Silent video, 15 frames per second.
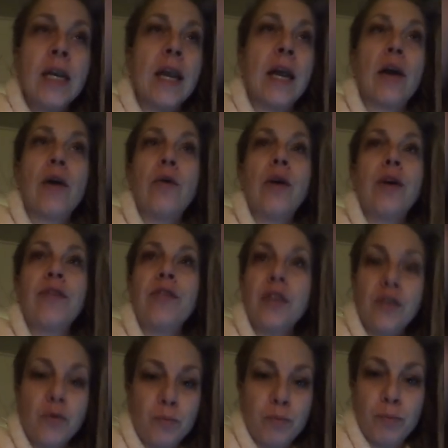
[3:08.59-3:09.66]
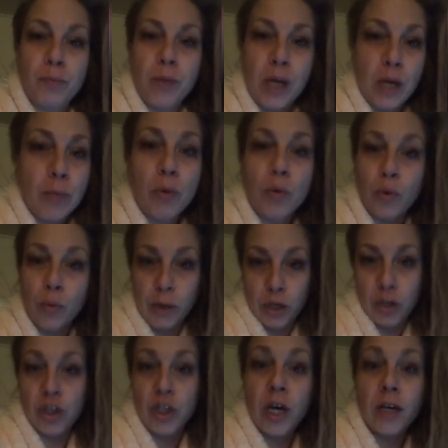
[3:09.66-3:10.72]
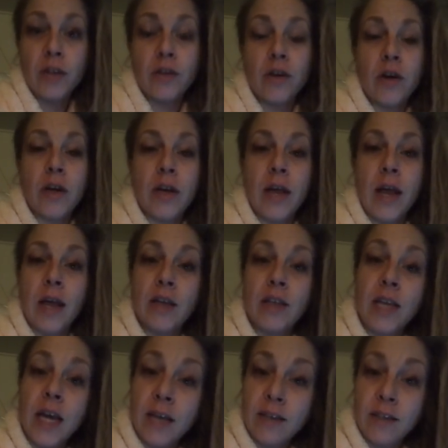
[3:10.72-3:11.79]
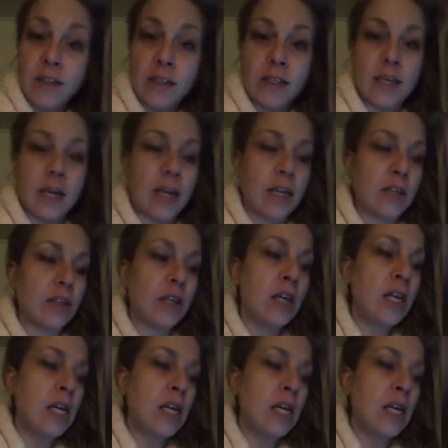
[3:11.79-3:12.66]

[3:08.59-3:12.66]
Now, if these people were being checked on and tested and